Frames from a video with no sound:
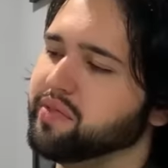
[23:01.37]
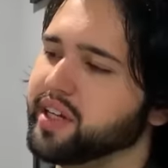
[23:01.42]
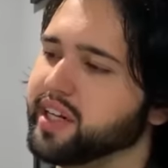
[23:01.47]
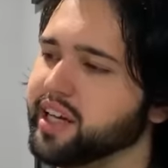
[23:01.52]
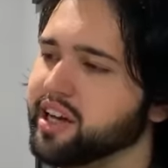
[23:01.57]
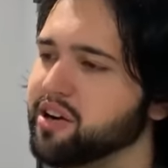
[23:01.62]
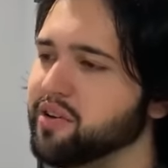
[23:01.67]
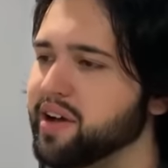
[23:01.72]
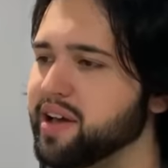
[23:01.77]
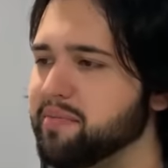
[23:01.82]

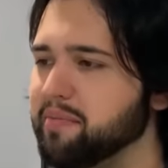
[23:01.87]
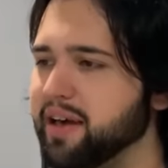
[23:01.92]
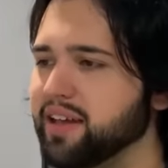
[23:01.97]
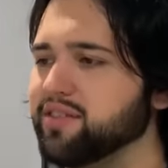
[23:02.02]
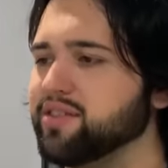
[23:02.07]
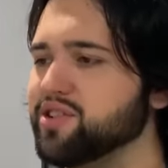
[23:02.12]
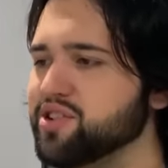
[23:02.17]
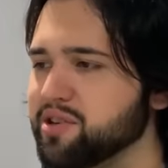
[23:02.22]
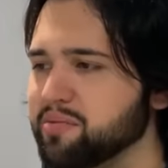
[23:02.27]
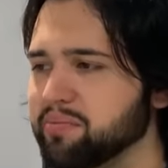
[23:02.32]
video and
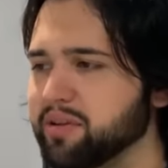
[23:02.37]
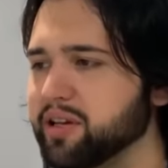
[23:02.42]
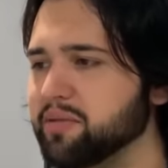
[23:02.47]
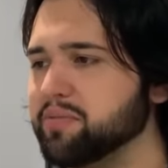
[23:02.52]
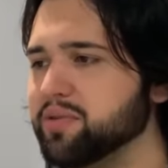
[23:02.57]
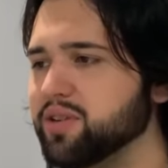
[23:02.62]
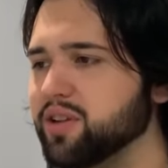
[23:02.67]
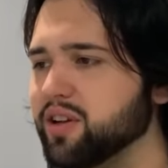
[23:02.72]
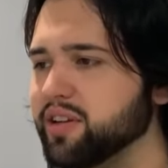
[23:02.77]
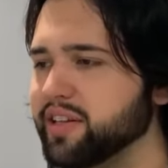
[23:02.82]
messaging
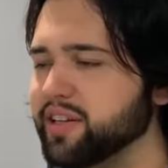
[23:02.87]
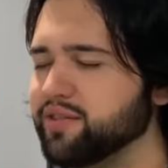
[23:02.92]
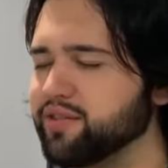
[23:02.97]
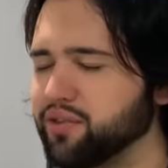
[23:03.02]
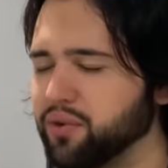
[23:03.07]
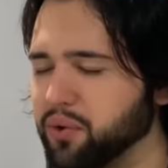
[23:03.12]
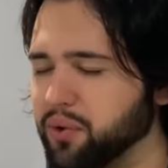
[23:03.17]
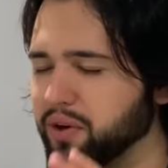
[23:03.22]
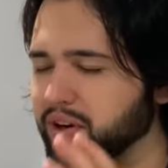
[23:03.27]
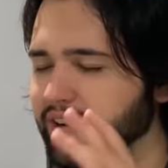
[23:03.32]
people on
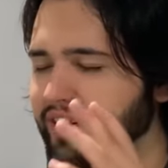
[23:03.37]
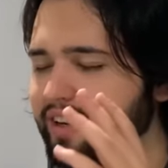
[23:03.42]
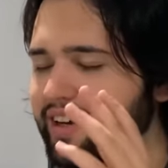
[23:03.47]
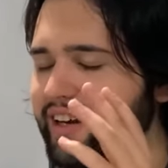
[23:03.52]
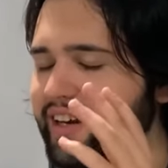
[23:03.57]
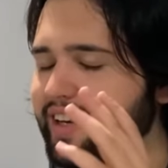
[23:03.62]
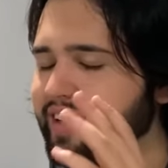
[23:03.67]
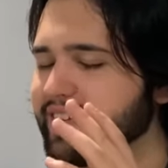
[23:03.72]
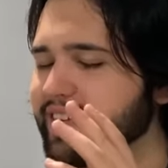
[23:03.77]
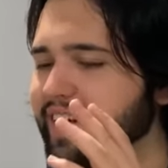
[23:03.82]
Discord.
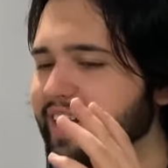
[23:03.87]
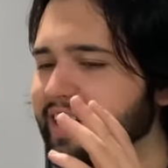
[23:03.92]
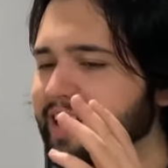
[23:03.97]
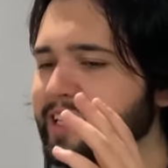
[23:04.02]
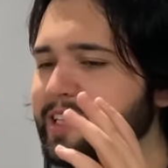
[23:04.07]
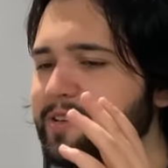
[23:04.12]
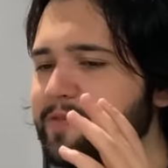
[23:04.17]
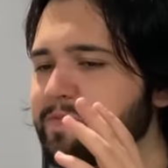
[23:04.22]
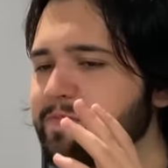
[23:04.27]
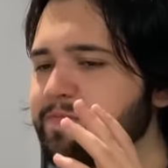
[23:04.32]
Like,